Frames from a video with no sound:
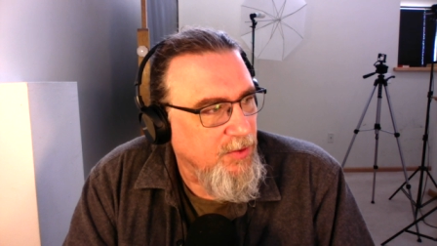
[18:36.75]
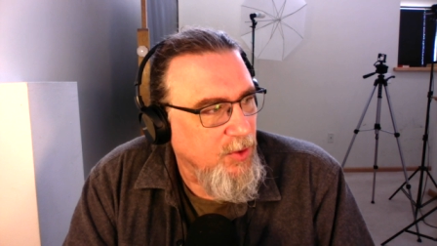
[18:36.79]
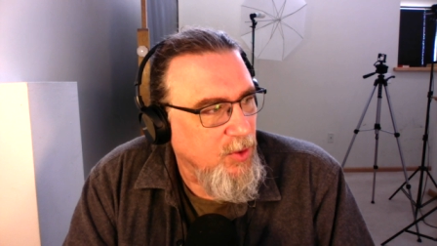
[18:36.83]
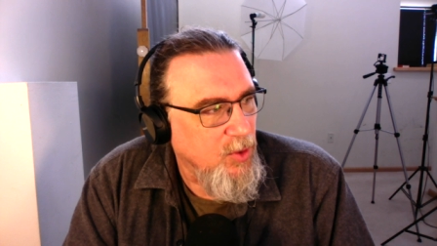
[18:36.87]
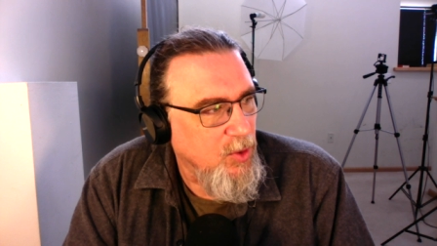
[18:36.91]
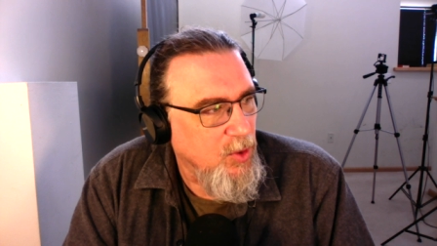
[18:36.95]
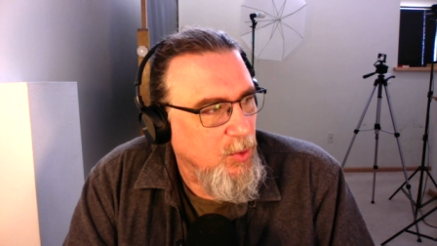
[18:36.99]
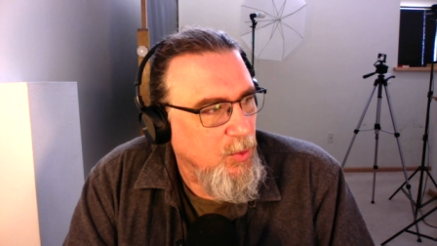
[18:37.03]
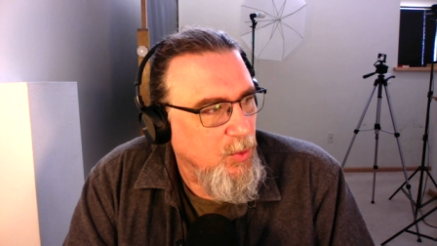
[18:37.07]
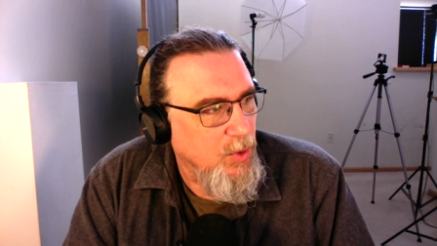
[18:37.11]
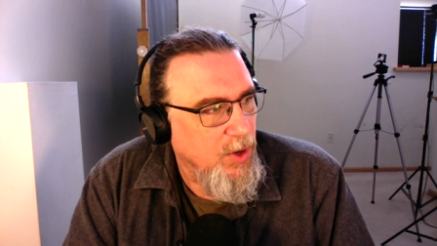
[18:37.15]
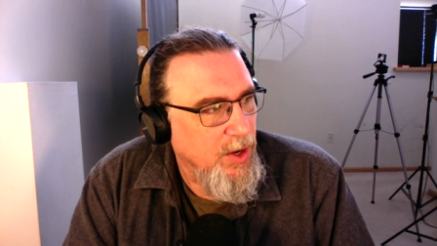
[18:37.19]
a
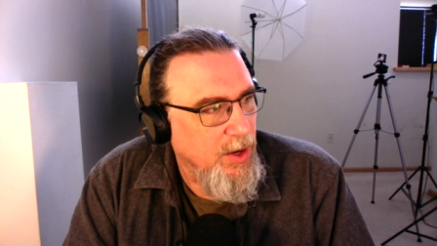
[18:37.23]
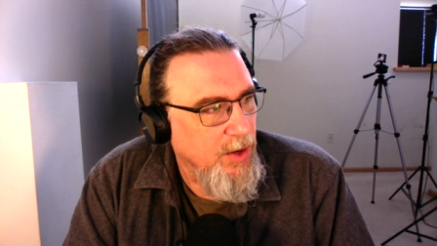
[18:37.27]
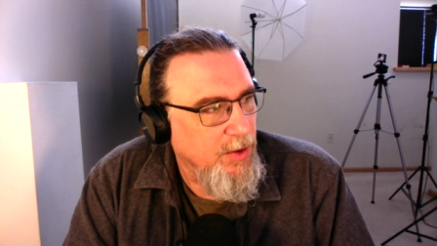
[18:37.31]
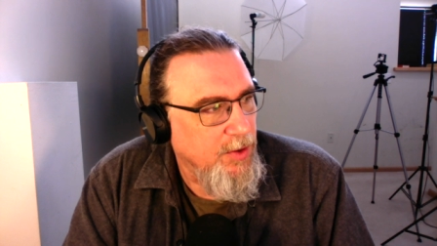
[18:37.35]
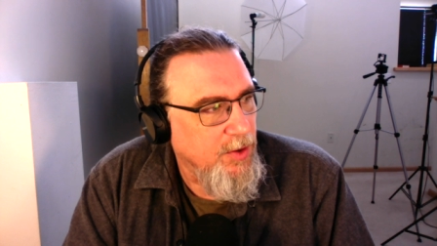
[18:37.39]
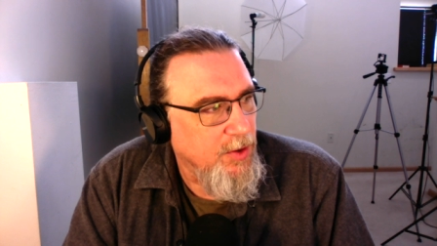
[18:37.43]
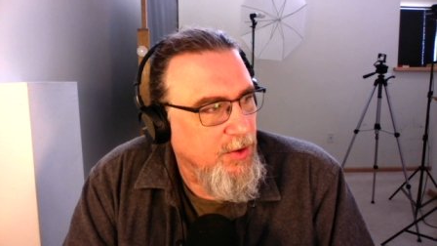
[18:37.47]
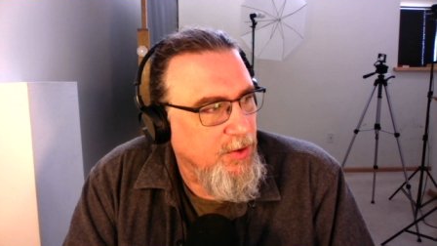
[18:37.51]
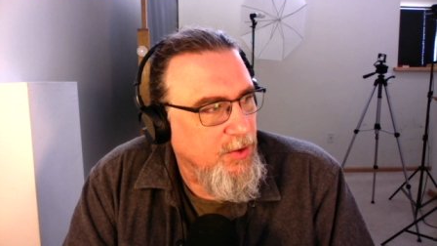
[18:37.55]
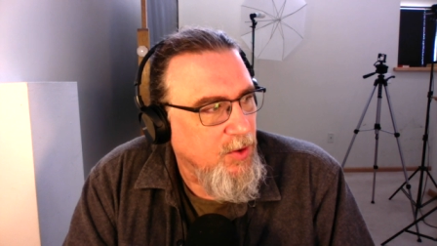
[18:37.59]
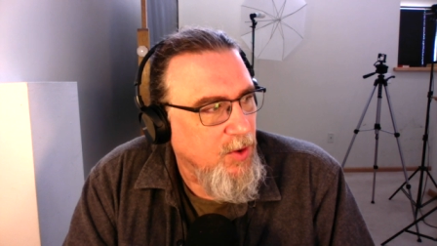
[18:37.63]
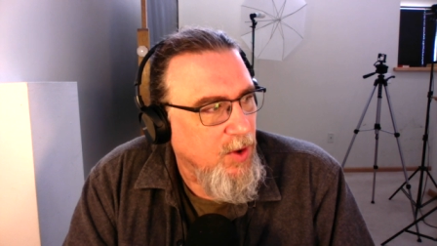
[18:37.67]
good way
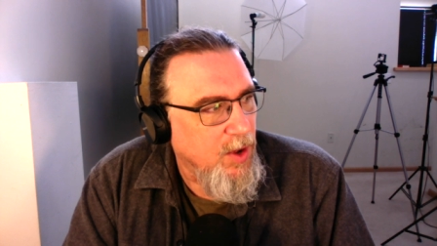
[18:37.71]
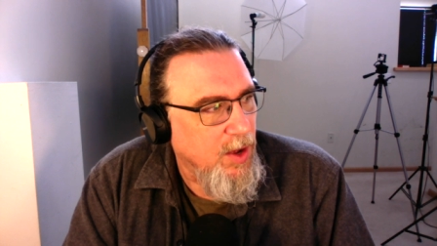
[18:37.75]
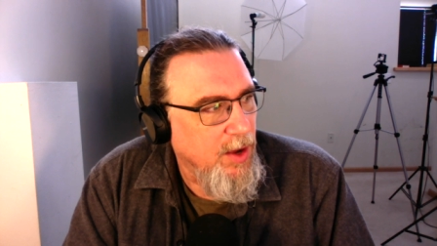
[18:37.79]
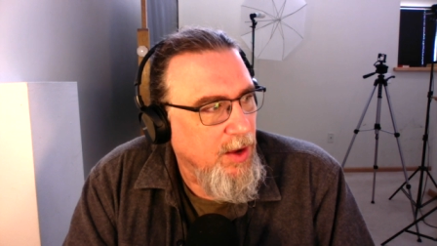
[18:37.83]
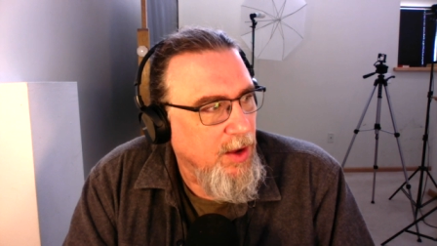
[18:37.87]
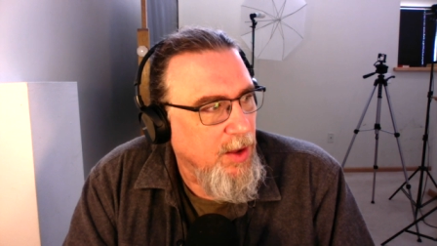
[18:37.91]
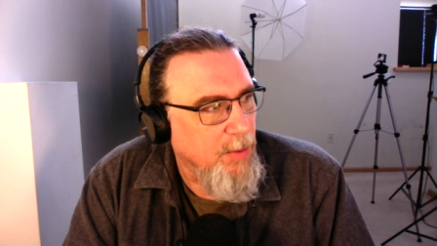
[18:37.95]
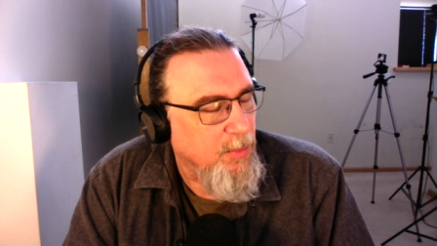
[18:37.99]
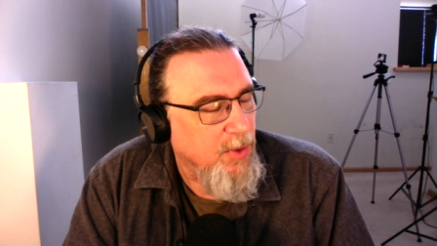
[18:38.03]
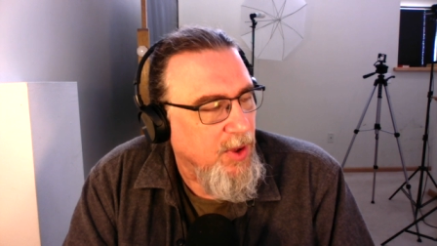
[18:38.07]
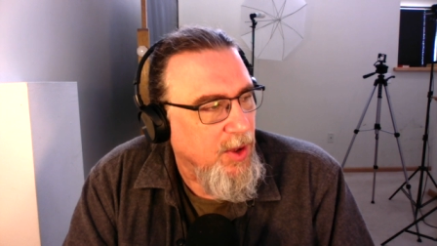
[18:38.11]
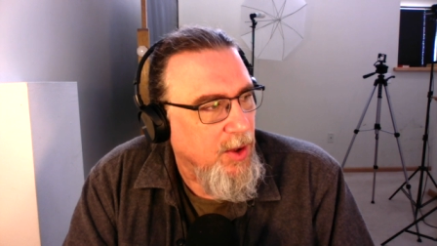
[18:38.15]
to
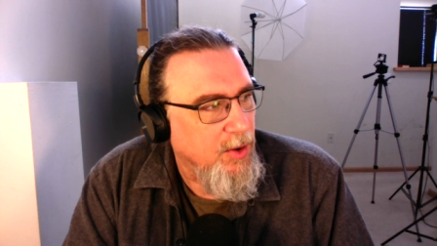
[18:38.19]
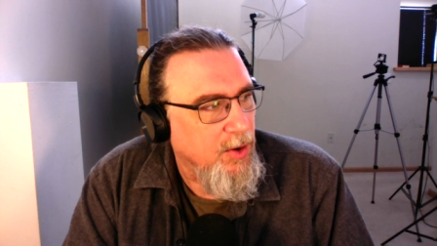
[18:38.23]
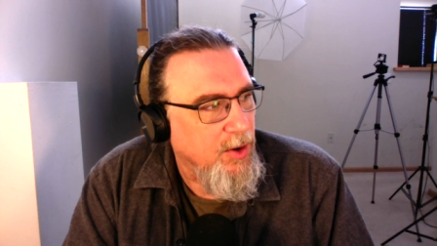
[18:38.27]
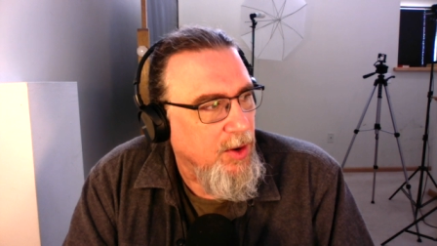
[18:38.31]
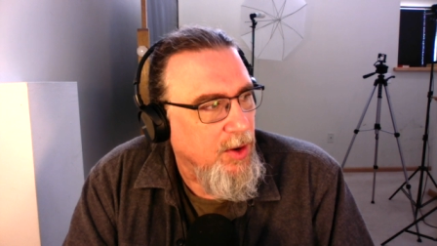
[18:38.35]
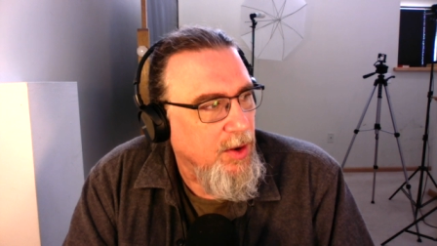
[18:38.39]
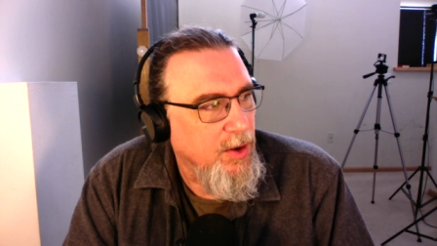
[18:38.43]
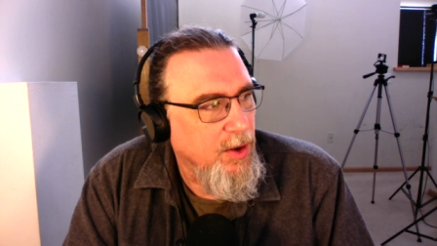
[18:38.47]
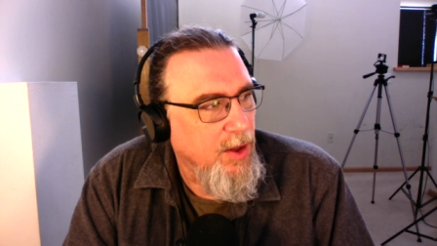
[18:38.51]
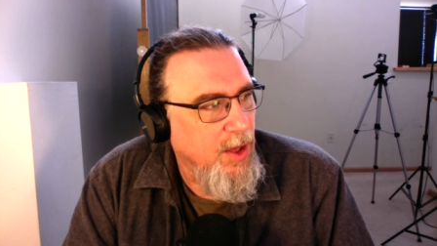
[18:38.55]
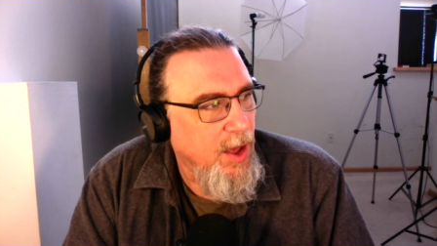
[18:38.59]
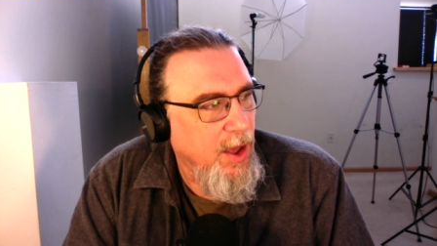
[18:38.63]
talk about it.